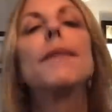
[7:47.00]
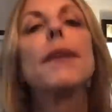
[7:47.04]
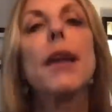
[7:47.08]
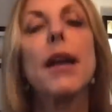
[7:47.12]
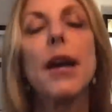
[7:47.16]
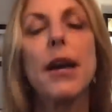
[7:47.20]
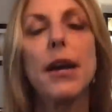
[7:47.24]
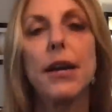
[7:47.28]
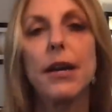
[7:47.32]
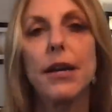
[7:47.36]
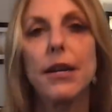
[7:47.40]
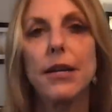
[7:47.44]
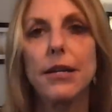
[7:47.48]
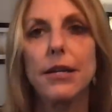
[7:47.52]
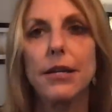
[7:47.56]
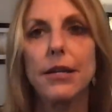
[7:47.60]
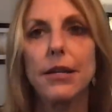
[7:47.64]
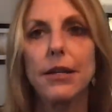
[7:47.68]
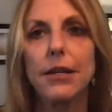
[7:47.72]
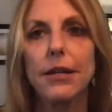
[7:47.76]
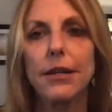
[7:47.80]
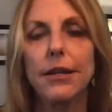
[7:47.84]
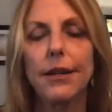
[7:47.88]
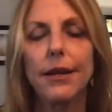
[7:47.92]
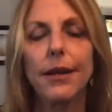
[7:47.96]
kind.
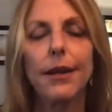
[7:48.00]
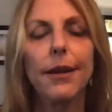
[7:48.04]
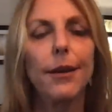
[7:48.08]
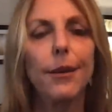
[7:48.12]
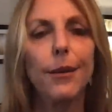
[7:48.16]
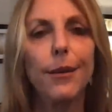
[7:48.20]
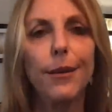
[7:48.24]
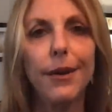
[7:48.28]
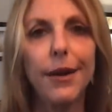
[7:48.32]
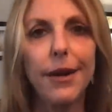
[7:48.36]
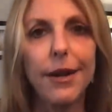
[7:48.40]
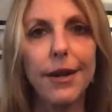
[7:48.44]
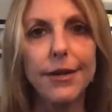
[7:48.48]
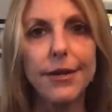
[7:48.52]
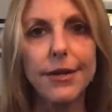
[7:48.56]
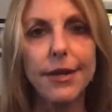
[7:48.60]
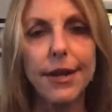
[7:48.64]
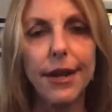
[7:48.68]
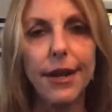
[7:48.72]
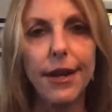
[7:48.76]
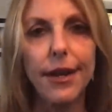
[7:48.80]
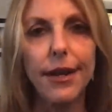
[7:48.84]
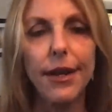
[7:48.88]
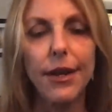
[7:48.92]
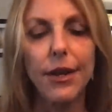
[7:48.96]
What did I
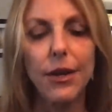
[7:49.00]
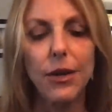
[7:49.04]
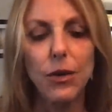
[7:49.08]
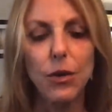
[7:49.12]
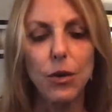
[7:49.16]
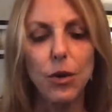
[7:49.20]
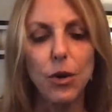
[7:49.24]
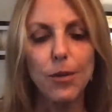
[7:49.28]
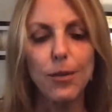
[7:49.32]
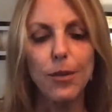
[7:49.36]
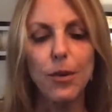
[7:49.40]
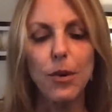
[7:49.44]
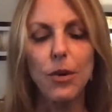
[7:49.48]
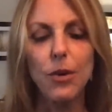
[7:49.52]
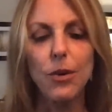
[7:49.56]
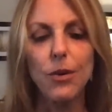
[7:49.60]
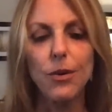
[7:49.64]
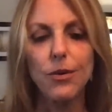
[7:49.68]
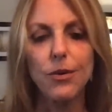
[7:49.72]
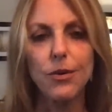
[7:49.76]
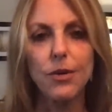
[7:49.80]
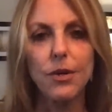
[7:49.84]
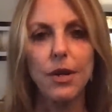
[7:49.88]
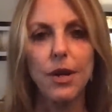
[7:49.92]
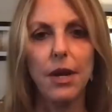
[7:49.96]
say?
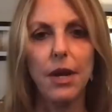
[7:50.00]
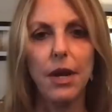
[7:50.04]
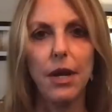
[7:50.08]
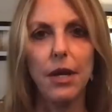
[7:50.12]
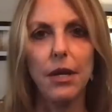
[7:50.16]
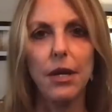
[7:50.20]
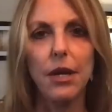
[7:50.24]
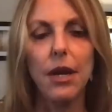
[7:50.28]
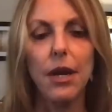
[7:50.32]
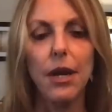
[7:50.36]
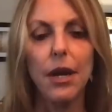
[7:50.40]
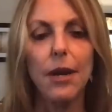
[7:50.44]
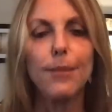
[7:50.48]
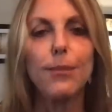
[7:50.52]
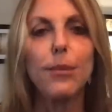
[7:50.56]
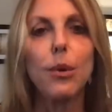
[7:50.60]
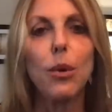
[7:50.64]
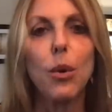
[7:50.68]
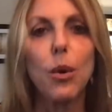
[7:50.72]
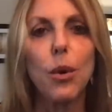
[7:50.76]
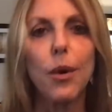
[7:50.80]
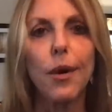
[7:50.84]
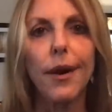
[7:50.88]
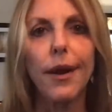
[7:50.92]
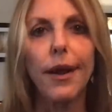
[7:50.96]
Normal, sane,
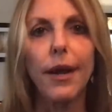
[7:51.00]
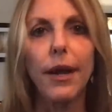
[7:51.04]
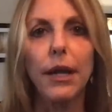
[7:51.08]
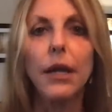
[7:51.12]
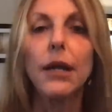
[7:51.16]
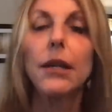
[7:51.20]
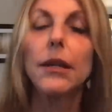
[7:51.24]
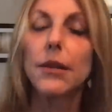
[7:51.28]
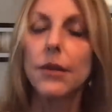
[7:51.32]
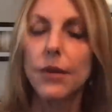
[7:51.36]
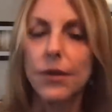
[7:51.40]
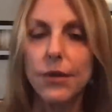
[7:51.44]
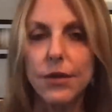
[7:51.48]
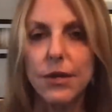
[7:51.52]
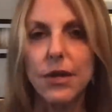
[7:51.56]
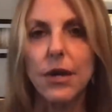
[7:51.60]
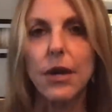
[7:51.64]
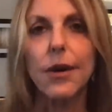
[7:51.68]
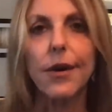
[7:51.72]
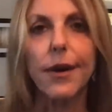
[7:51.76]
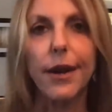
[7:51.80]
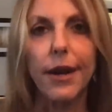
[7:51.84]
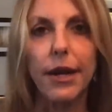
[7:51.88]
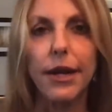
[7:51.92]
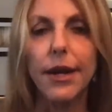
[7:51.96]
boring.
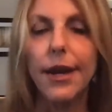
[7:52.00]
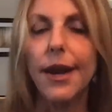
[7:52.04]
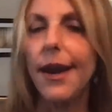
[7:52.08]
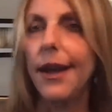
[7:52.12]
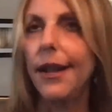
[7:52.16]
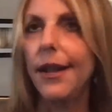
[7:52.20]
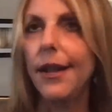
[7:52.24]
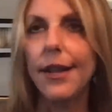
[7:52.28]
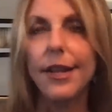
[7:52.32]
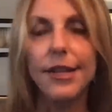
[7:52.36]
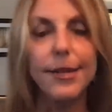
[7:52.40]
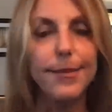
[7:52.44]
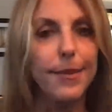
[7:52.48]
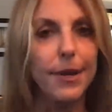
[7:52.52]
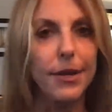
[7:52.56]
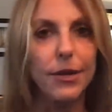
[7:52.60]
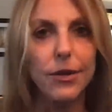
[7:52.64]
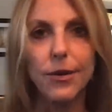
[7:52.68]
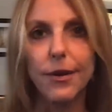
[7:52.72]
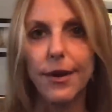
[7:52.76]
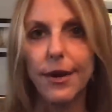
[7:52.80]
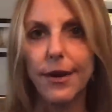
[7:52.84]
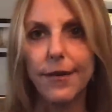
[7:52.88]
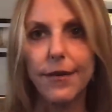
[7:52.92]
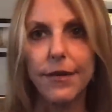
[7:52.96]
Sorry, I lost my
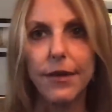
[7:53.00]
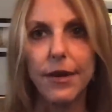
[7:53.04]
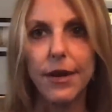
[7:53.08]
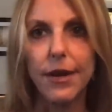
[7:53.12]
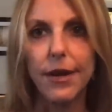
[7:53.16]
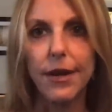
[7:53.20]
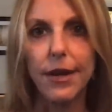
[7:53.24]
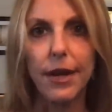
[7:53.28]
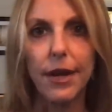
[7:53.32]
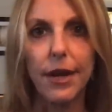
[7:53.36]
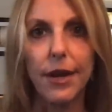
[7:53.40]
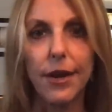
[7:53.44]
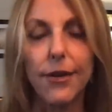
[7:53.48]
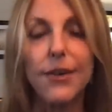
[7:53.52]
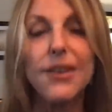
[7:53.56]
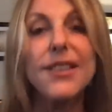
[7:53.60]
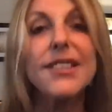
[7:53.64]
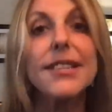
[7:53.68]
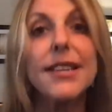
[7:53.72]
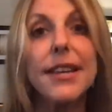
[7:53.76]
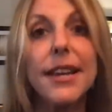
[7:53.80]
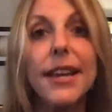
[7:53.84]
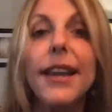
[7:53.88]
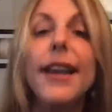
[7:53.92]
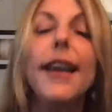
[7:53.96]
train of thought here.
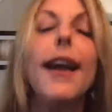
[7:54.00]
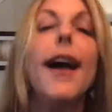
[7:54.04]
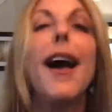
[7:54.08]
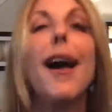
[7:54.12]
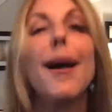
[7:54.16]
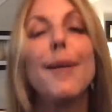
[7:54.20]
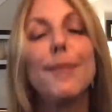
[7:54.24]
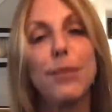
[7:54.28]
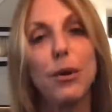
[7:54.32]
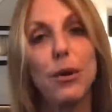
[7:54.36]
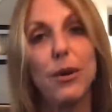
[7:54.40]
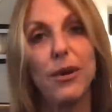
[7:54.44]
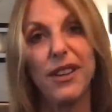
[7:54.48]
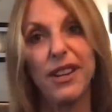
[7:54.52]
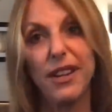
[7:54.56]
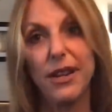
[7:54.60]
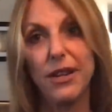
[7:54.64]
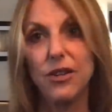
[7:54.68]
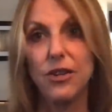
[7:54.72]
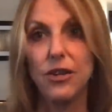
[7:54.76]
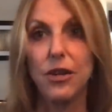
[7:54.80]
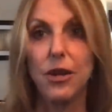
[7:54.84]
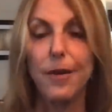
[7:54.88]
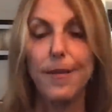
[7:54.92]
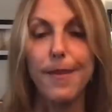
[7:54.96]
See, I'm pulling a
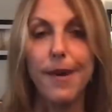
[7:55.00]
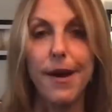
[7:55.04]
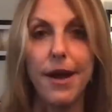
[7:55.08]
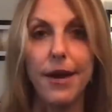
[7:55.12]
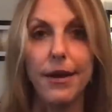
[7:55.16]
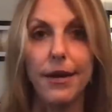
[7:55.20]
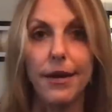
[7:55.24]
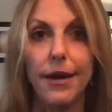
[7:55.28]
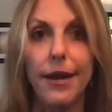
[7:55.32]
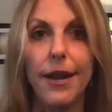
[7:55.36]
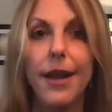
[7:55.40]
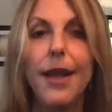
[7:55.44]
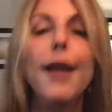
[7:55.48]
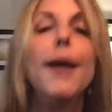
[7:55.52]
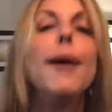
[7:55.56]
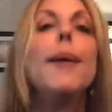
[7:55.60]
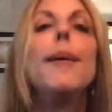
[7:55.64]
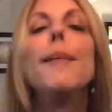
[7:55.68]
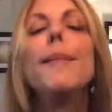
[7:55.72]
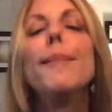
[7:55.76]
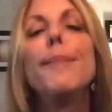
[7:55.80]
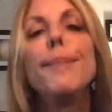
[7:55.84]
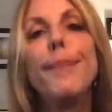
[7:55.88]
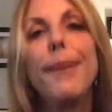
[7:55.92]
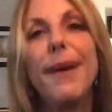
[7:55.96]
Joe Biden,
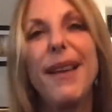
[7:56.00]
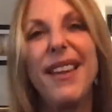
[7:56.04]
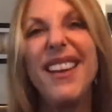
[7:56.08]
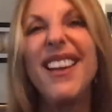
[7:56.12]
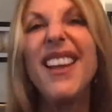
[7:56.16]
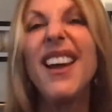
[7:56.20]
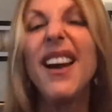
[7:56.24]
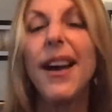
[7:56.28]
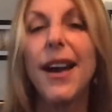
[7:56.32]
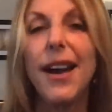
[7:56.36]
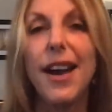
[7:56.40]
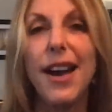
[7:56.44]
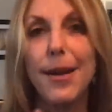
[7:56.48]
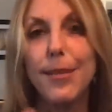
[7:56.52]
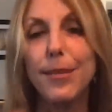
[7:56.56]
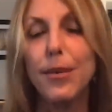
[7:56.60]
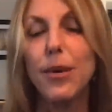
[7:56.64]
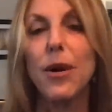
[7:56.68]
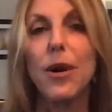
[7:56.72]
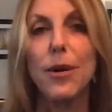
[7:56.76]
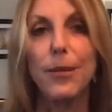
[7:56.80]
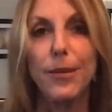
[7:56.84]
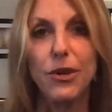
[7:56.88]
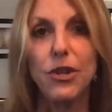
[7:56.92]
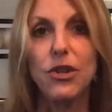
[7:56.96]
but I
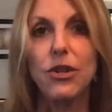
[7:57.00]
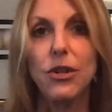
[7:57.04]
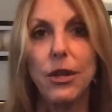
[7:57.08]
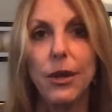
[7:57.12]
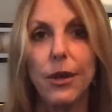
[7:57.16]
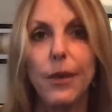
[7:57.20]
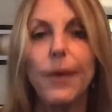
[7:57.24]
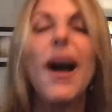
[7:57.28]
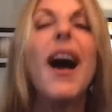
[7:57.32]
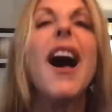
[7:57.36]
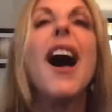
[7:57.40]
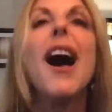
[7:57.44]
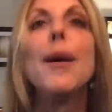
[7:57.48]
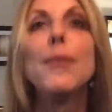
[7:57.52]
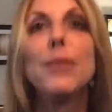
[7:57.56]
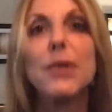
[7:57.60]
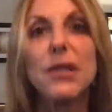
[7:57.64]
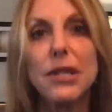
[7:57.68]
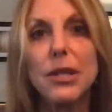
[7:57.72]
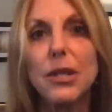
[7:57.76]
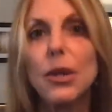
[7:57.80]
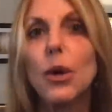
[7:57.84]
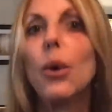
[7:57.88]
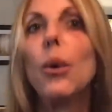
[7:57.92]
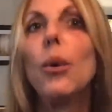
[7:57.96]
promise you, I'm
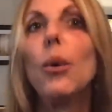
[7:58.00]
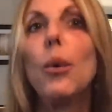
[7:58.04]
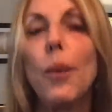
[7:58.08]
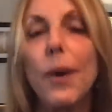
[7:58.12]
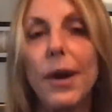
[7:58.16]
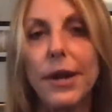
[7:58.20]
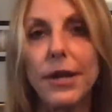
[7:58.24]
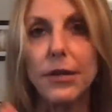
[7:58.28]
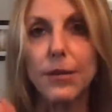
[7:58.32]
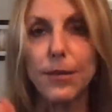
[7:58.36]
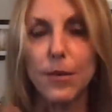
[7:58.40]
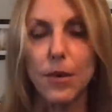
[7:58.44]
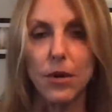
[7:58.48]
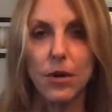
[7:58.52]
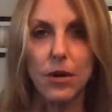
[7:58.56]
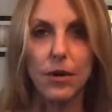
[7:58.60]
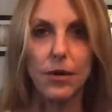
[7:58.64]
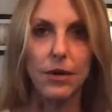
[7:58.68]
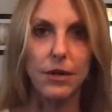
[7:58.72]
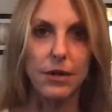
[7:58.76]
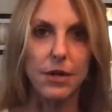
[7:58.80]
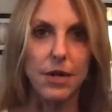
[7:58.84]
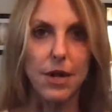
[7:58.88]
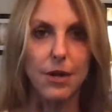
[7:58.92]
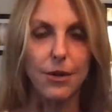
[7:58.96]
still way smarter
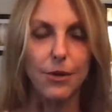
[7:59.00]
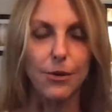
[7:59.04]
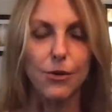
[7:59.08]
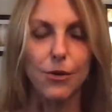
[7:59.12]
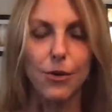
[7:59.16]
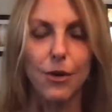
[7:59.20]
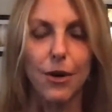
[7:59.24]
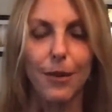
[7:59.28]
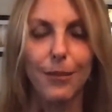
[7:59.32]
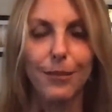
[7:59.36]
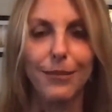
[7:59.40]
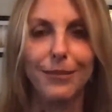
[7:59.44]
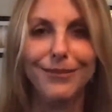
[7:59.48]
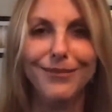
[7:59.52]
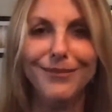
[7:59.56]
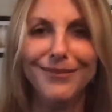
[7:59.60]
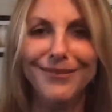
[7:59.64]
than Donald Trump.